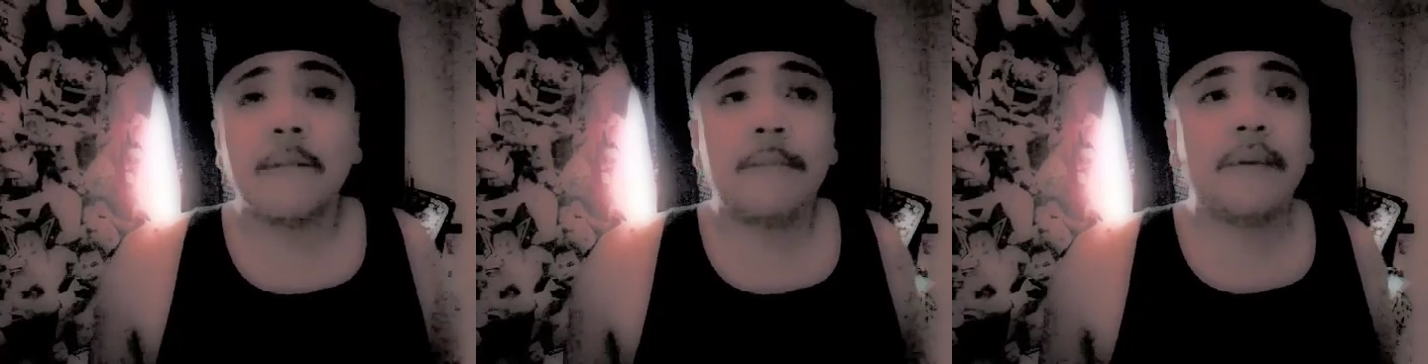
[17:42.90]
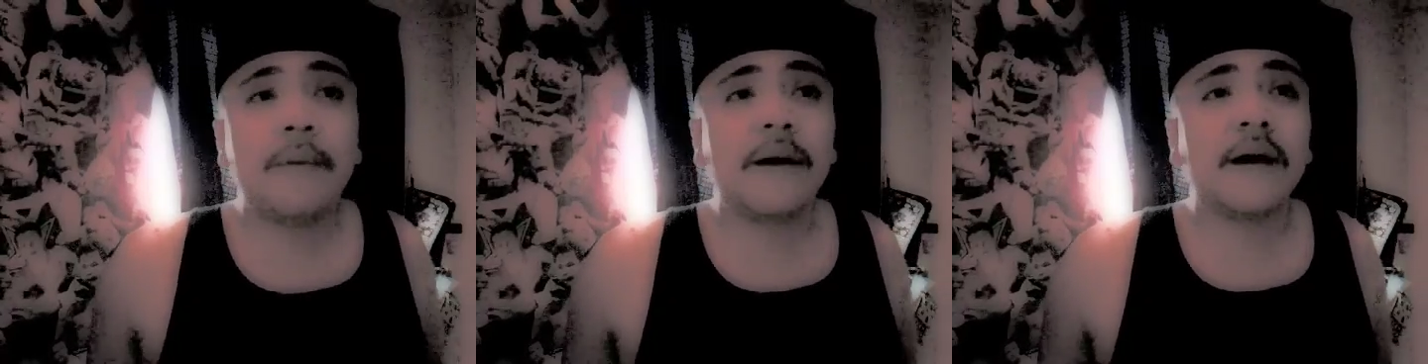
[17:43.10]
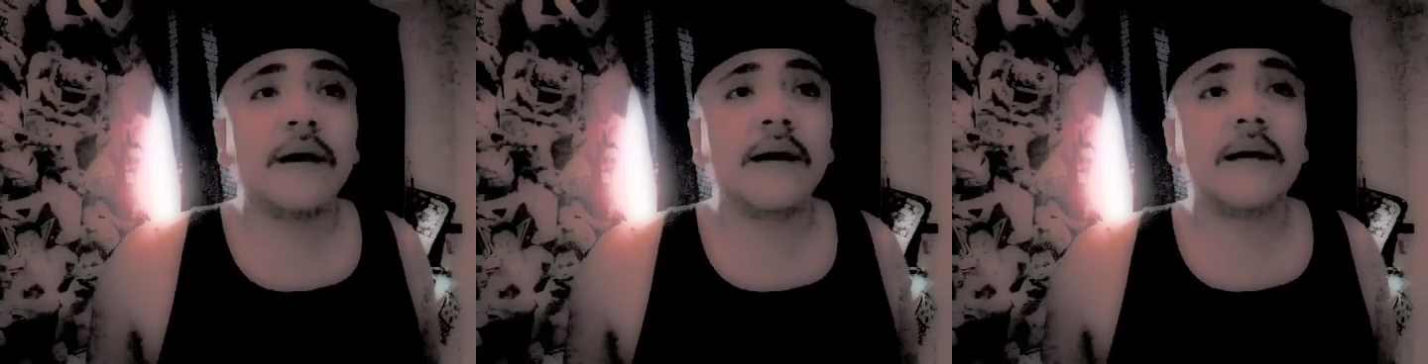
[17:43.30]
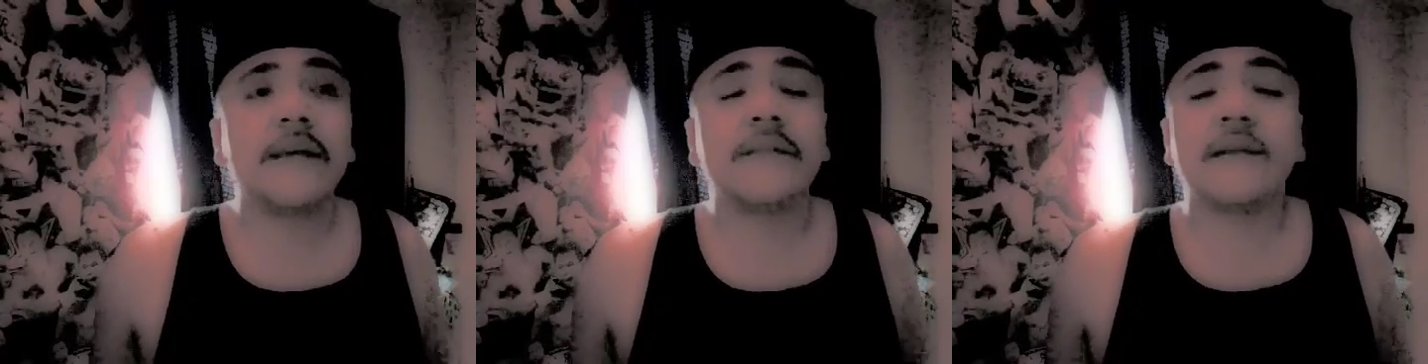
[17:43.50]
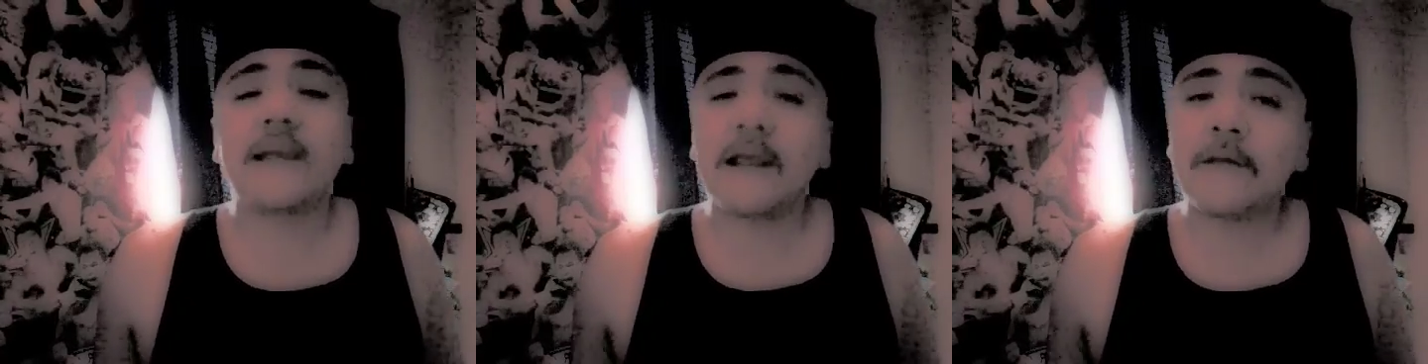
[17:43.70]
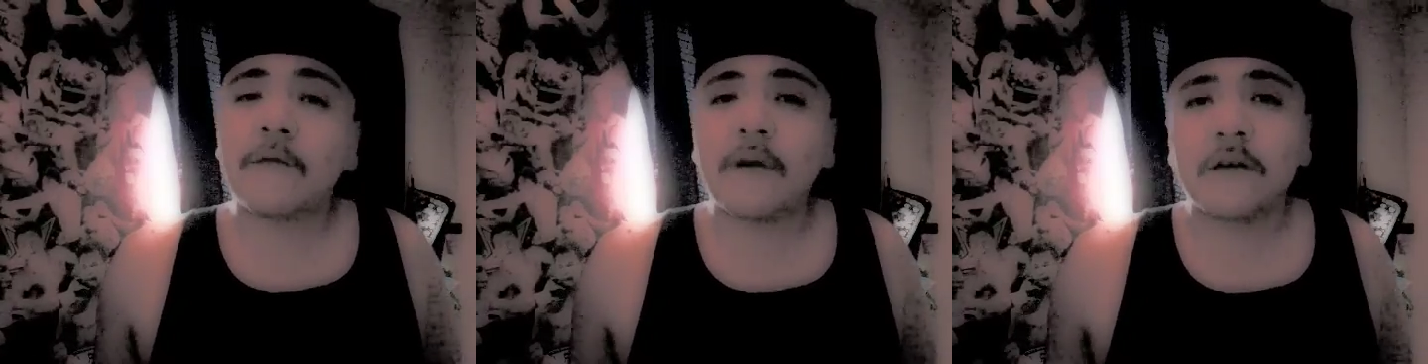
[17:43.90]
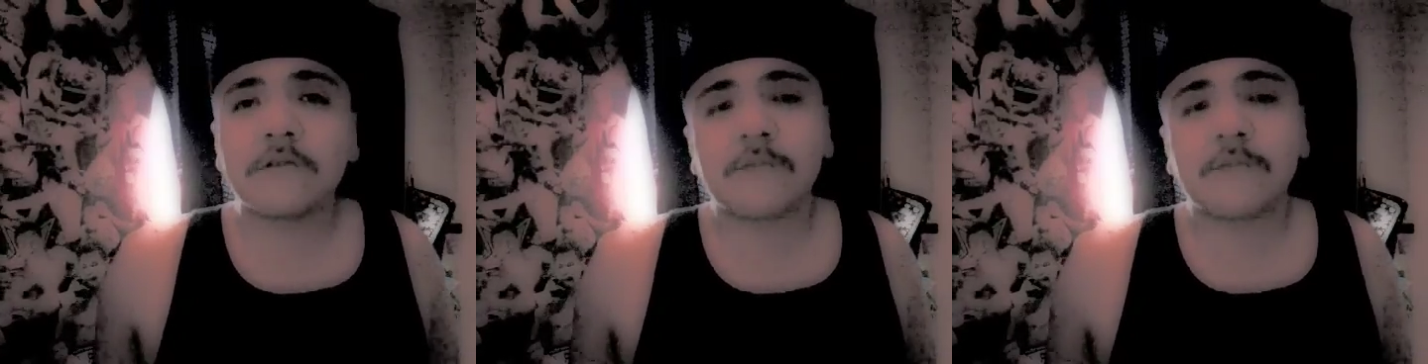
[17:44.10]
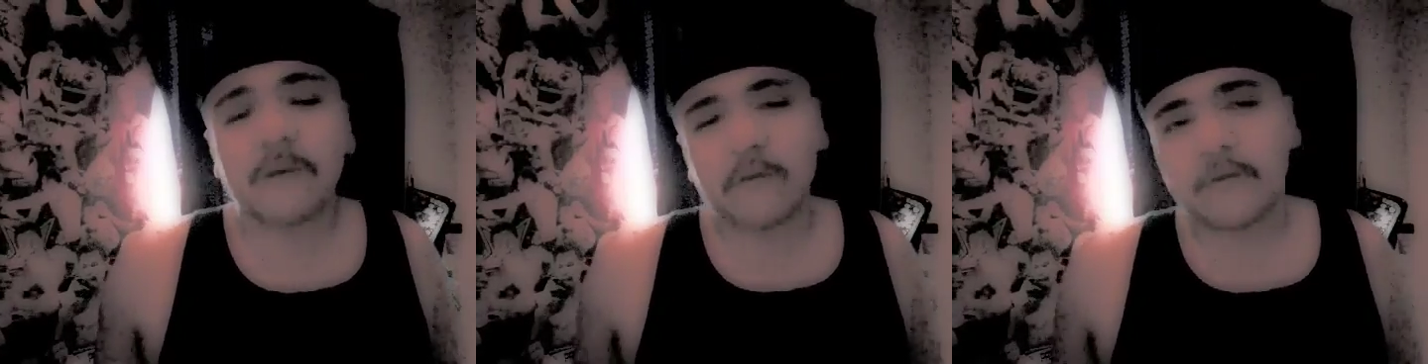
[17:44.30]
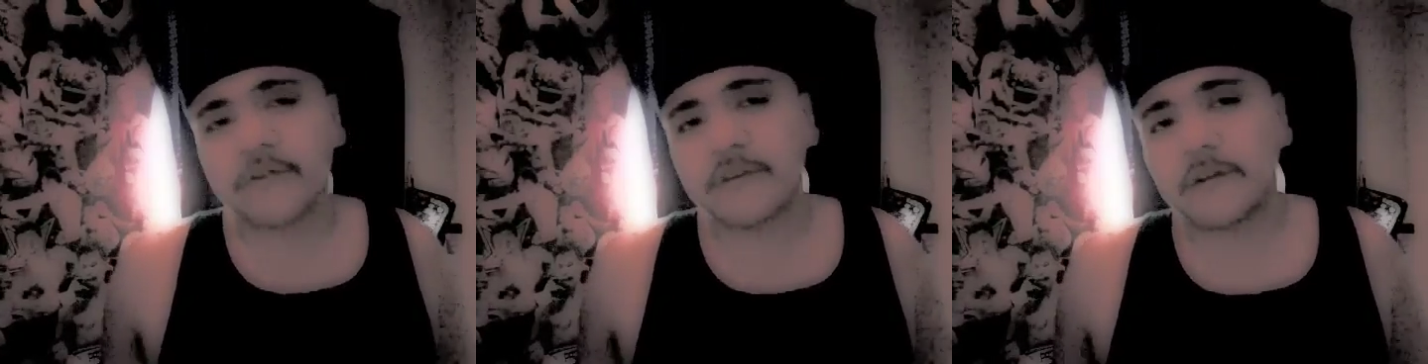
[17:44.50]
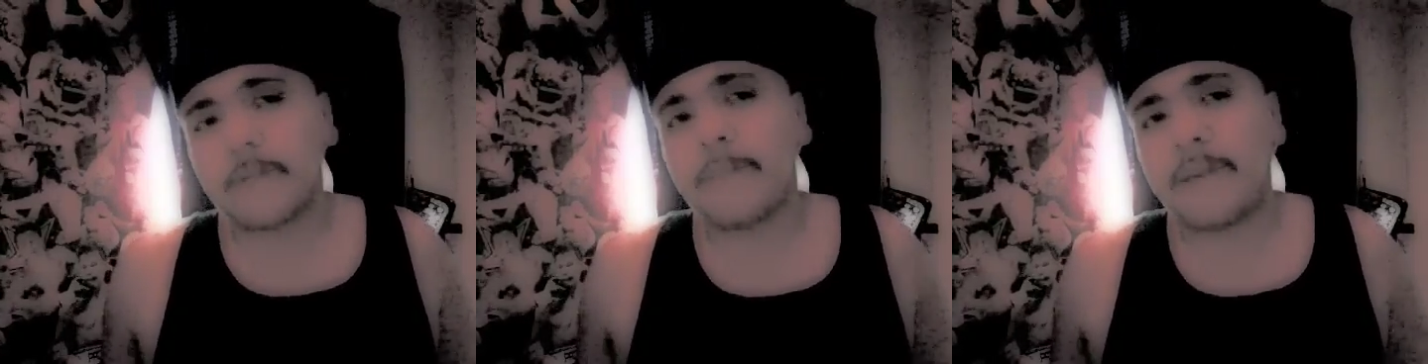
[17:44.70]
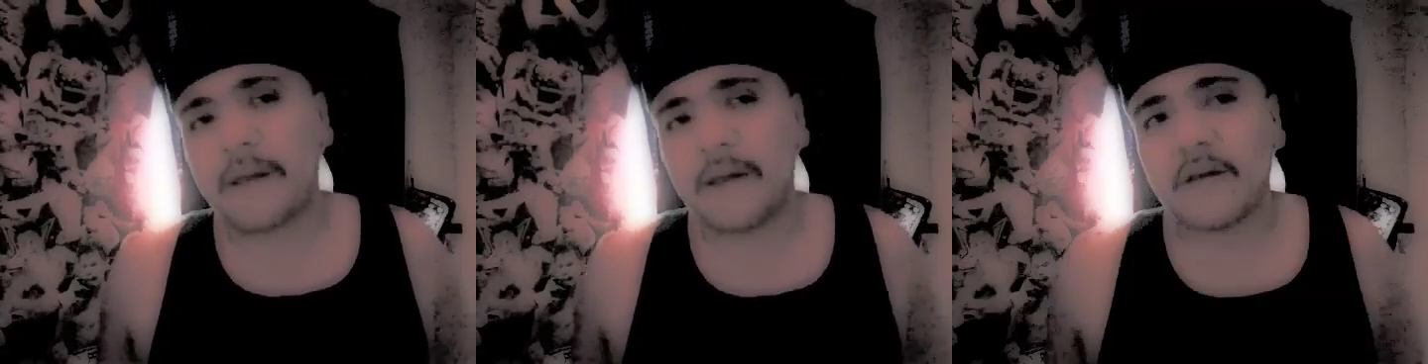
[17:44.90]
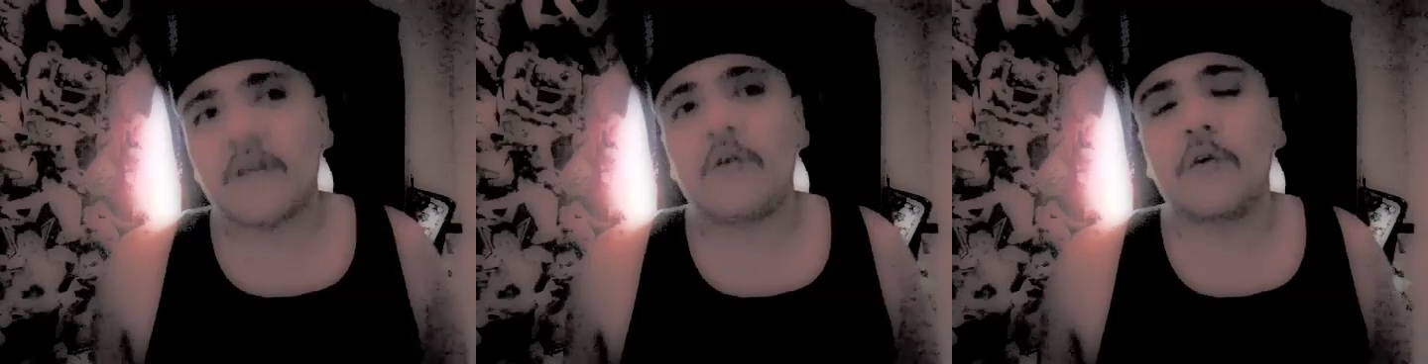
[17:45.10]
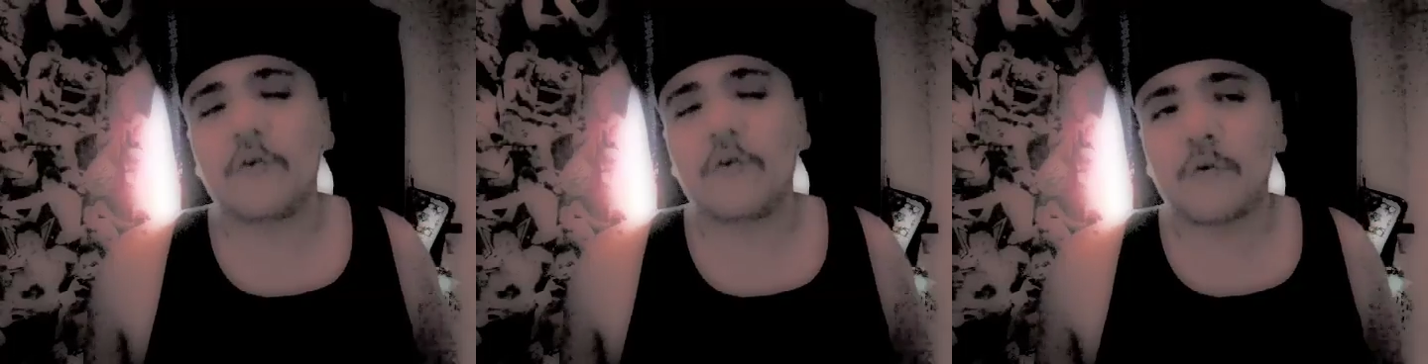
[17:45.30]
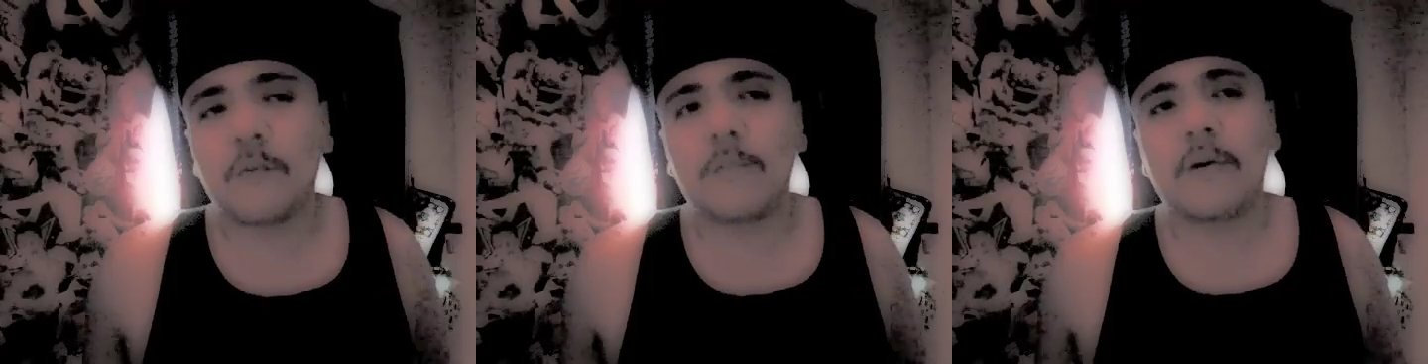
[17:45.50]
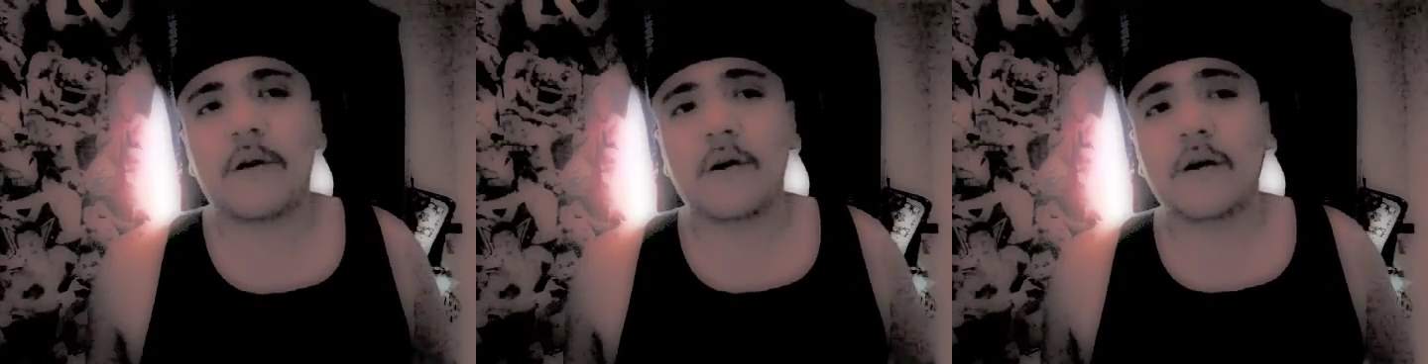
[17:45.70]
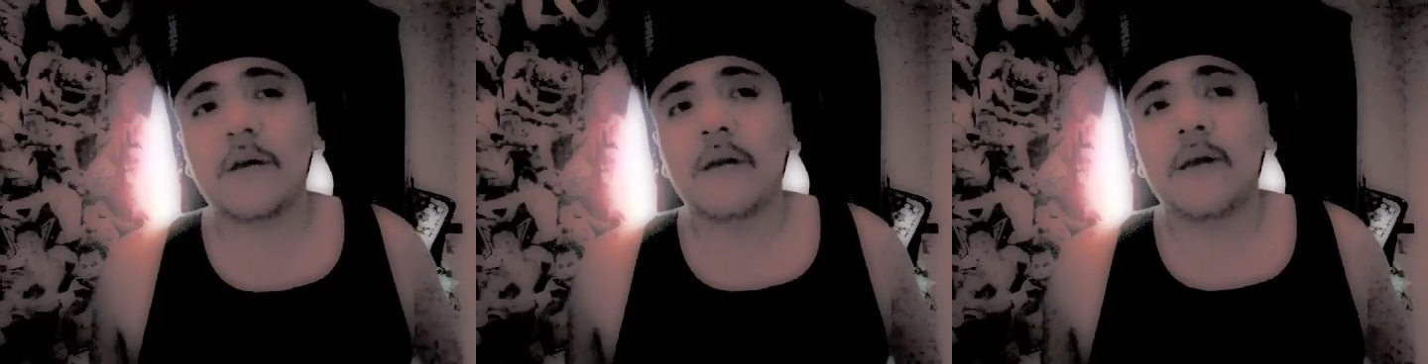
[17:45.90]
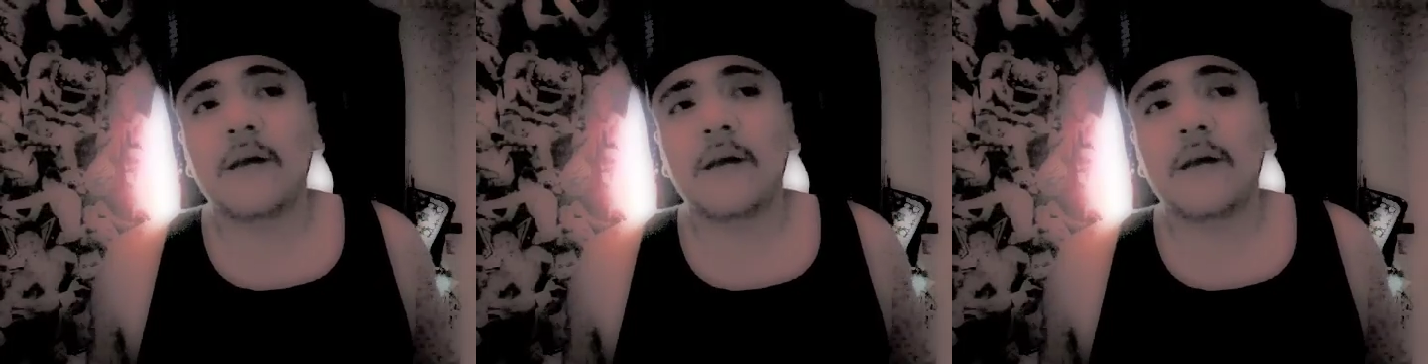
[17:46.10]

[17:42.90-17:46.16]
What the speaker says: but in the late rounds Mayweather's gonna pick Cotto apart.